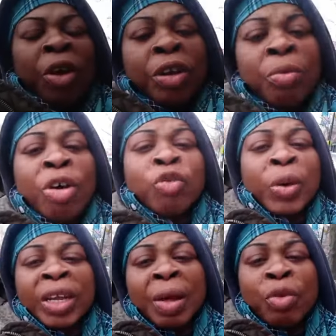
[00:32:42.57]
The most
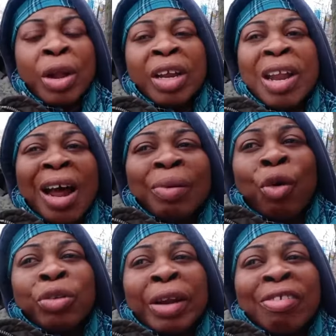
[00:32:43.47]
wicked them do are the dog them
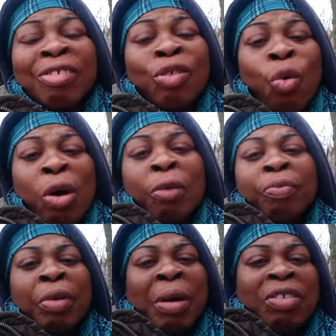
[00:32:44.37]
out on the snow.
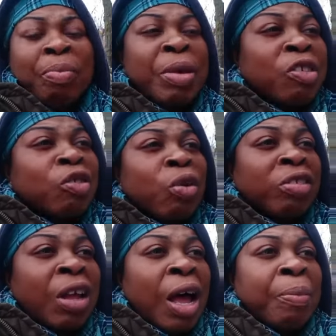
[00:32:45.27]
Imagine big
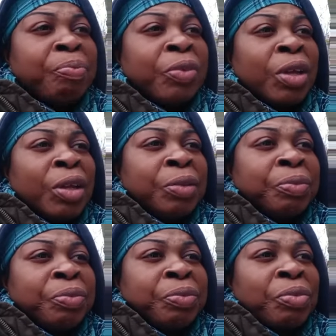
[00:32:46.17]
snowstorm.
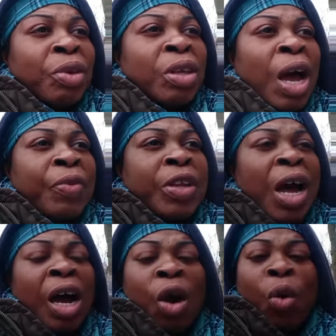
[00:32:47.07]
You have the
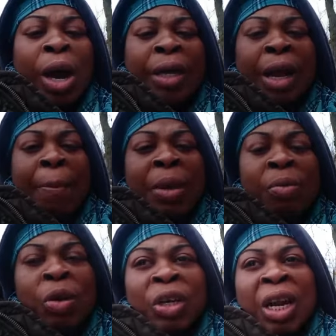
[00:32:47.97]
dog walking a big
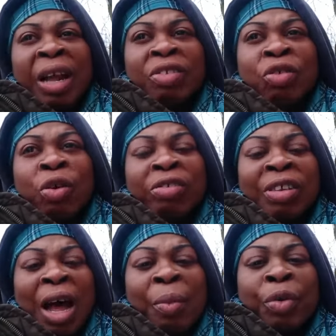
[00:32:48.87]
blood clot
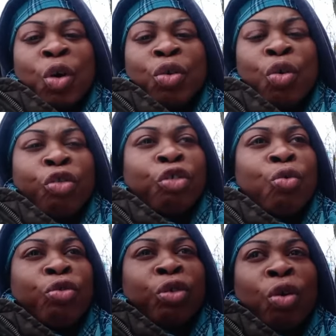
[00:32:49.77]
snowstorm without no
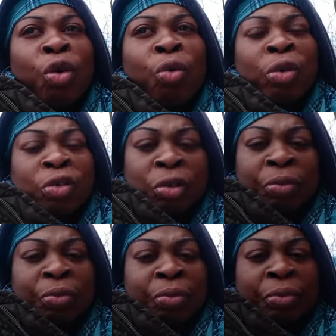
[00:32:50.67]
shoes, no clothes.
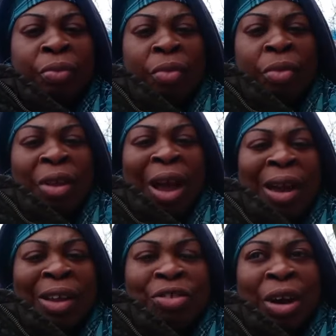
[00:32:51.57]

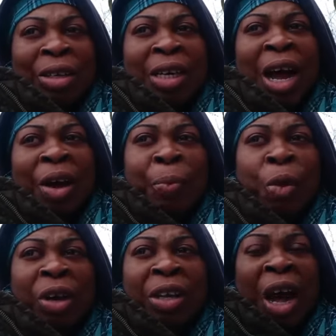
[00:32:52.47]
Man, I drag the dog,
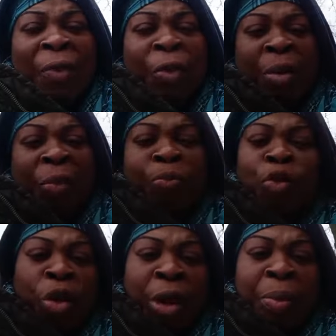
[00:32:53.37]
pull the dog foot, and
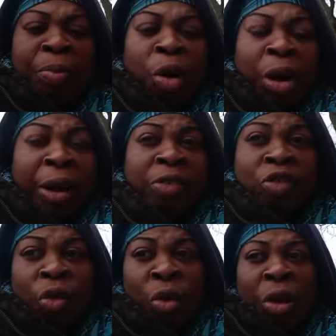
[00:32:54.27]
go down at the muggle of the
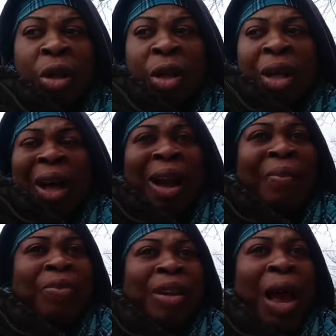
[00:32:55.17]
snow. I
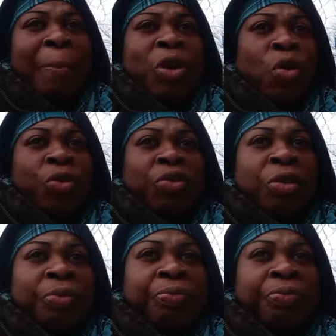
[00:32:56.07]
don't think they abuse.